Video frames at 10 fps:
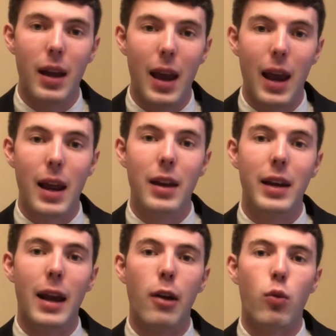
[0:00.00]
and
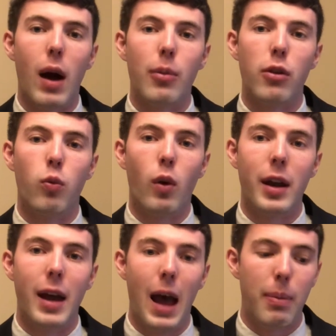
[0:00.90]
Indiana drops this one in
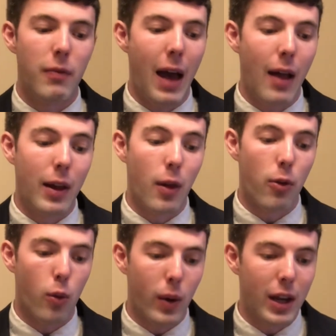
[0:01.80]
Happy Valley. They're
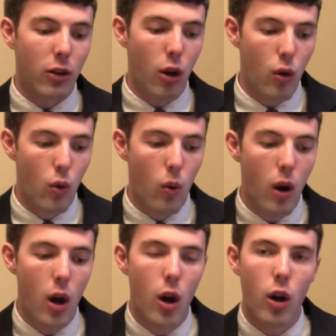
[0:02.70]
3-2
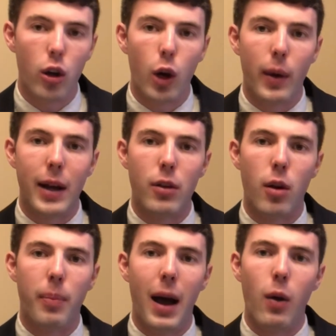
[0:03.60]
going into their
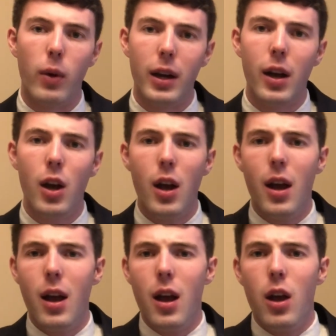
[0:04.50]
bye week.
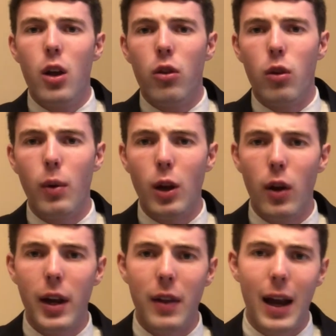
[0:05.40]
So when you
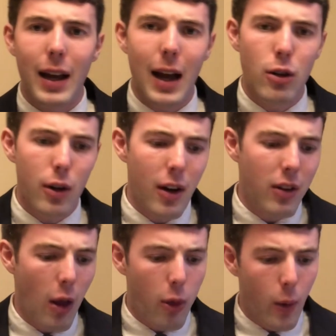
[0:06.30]
look at that, guys, you're going to
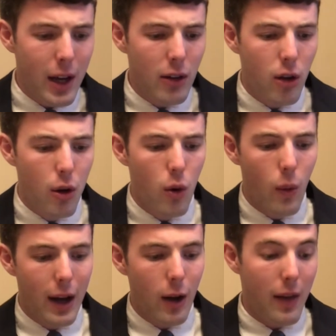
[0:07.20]
say 3-2,
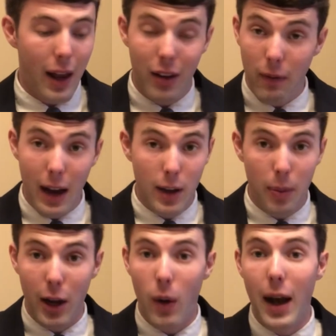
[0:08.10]
well, and they have yet to
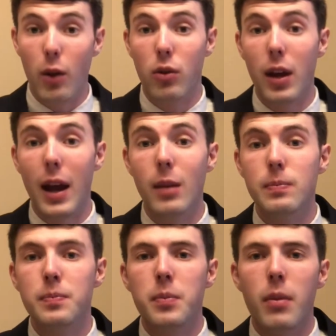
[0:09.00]
play Ohio
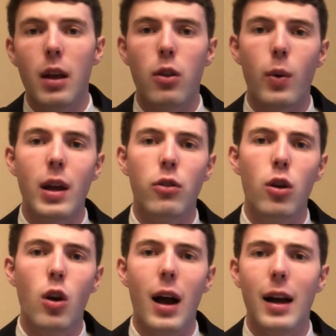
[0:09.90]
State.
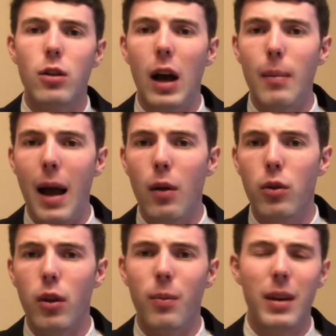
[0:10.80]
3-2, Tom Allen's
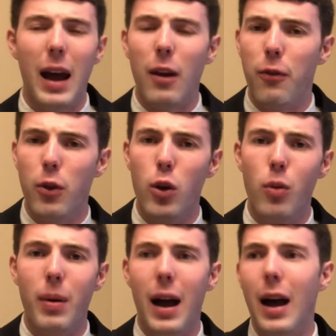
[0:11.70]
not a fluke,
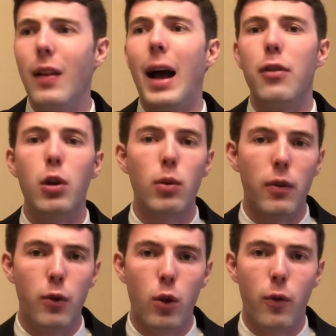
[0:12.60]
but last year was a
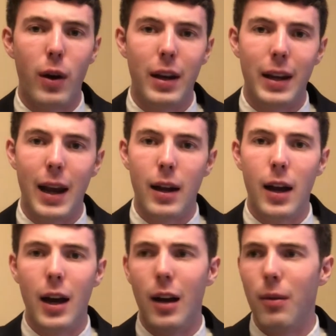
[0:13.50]
fluke for Indiana.
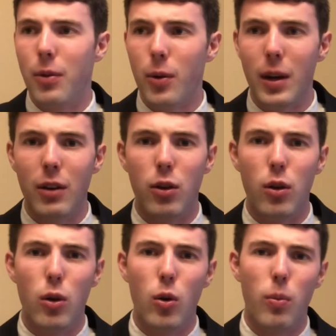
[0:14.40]

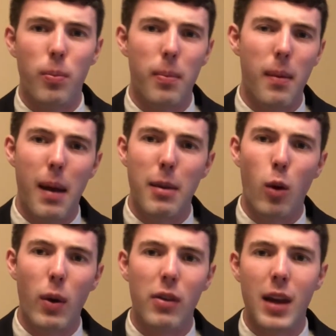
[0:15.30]
3-2, maybe they'll
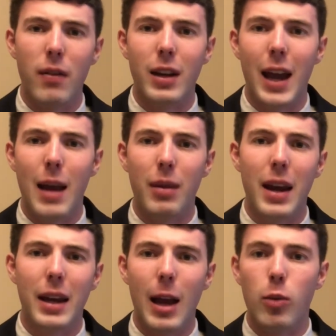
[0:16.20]
win 7 games,
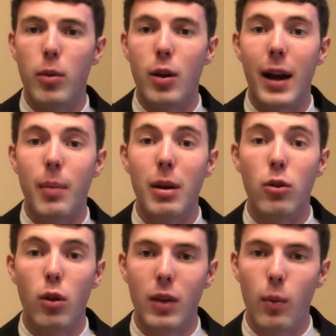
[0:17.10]
8 games, but they're not going to be as
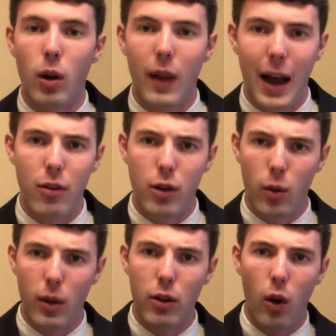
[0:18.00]
good as they were last year.
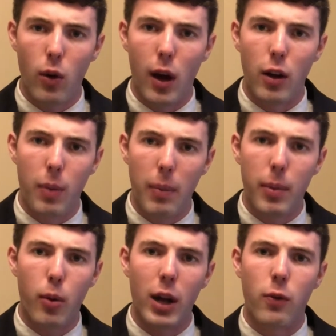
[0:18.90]
Well, let's hold on. Let's pump the
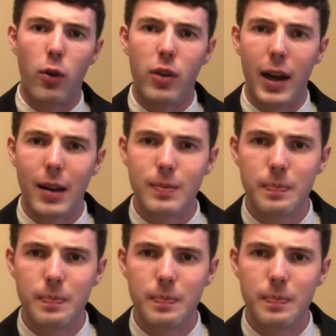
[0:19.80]
brakes for a second.